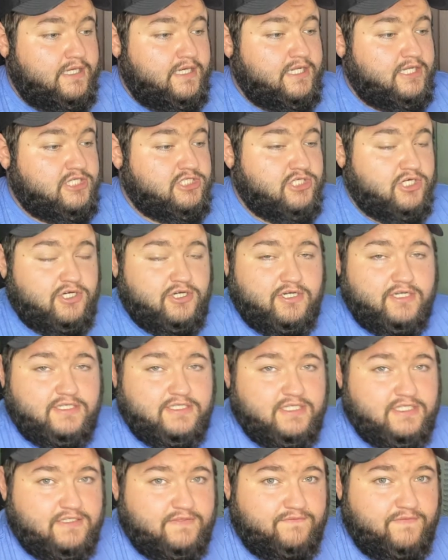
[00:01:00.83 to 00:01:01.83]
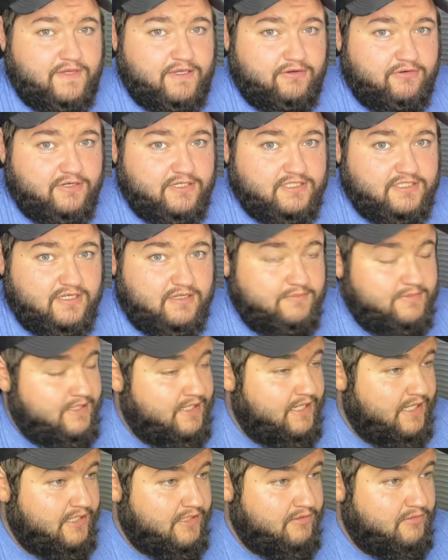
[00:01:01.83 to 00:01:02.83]
a shirt that says the Fit Christian. That'd be
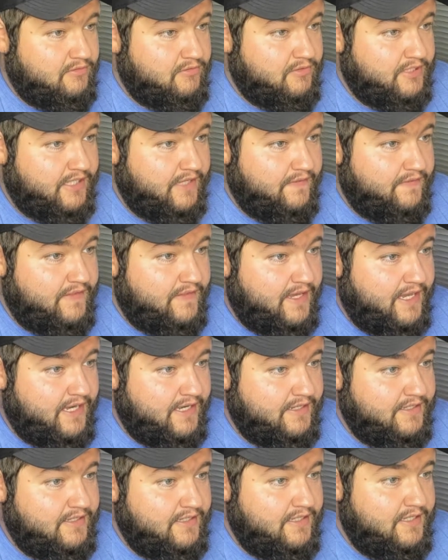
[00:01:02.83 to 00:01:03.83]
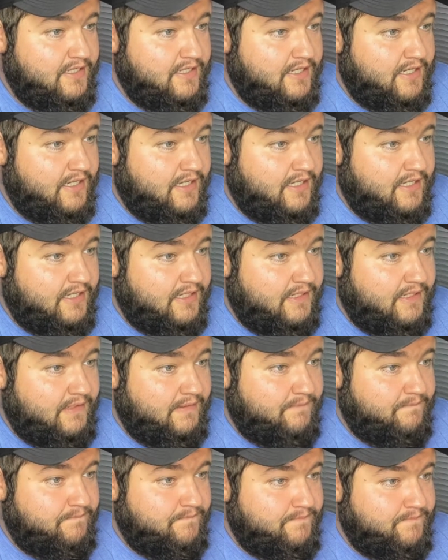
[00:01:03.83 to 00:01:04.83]
kind of cool to get that.
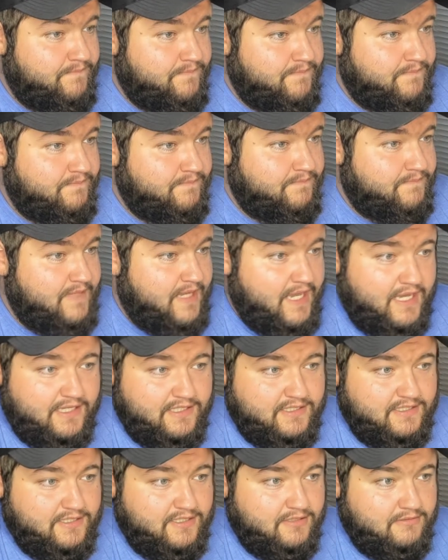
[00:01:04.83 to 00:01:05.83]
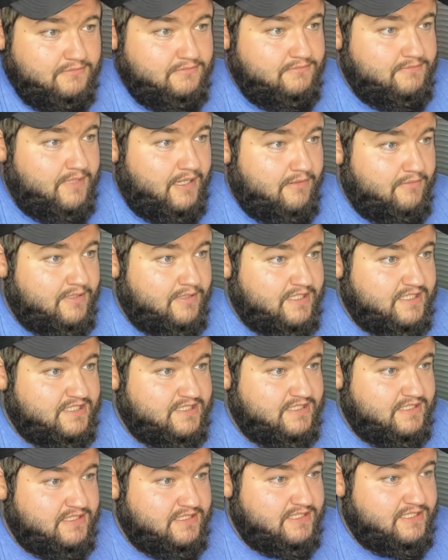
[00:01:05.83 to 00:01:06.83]
Yeah, I want
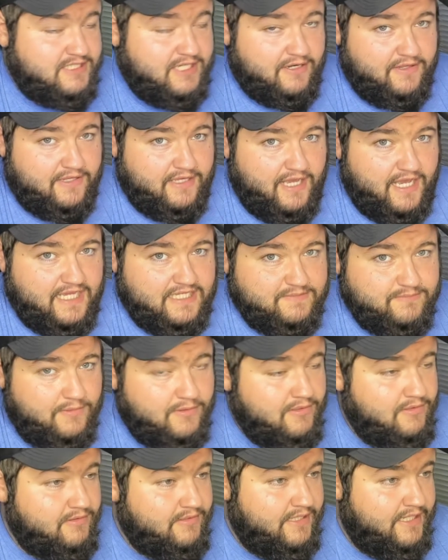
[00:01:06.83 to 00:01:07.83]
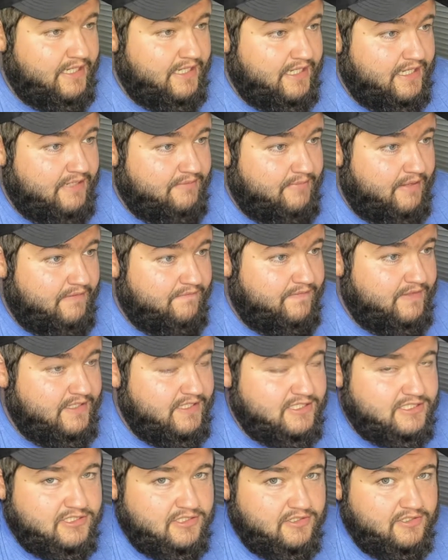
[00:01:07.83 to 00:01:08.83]
to share the gospel and my
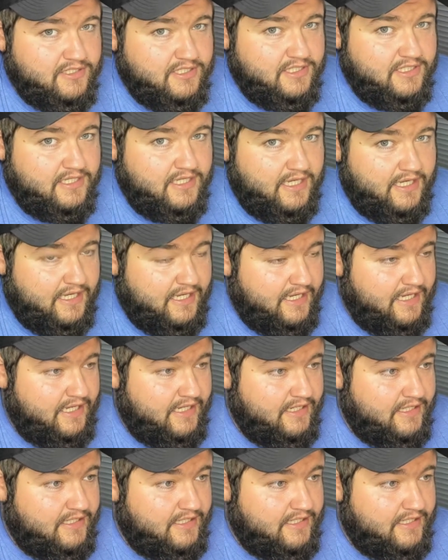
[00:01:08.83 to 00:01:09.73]
fitness journey and